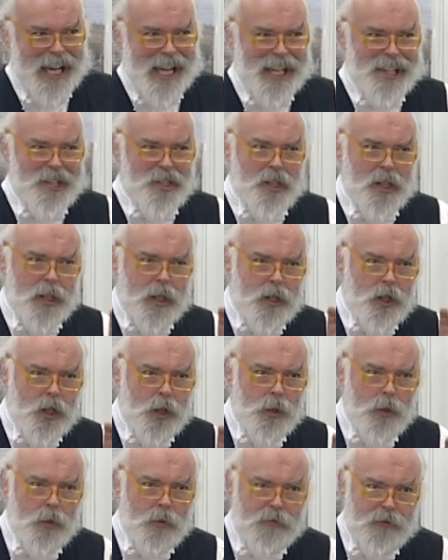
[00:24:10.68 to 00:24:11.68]
is
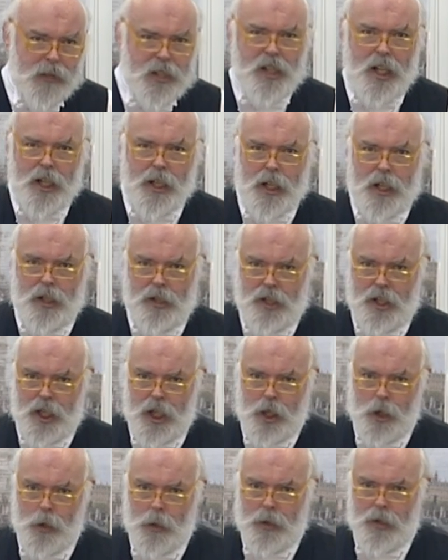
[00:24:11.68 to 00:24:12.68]
to visit
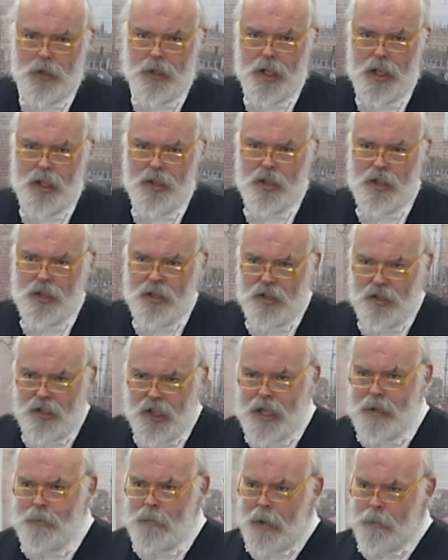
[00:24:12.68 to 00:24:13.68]
constituencies,
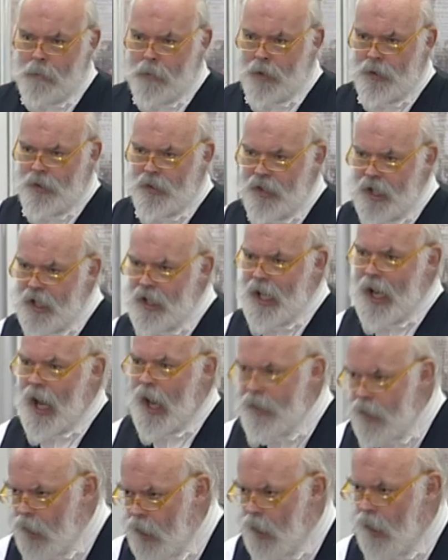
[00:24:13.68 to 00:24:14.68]
see members, see the
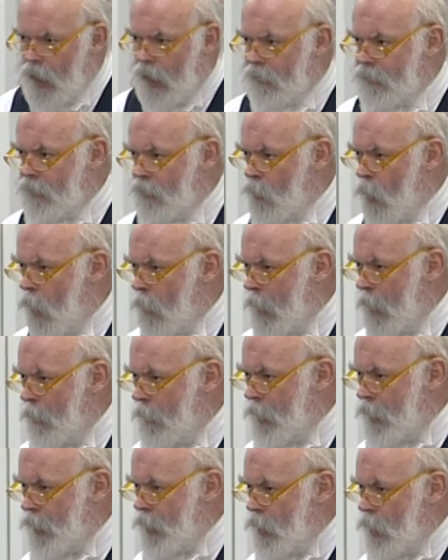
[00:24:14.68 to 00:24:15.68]
other half of what
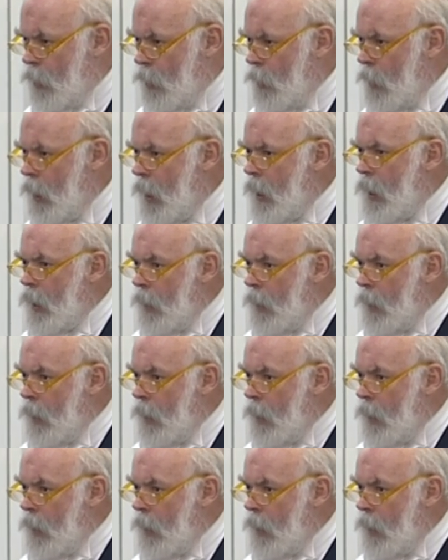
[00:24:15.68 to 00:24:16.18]
members do,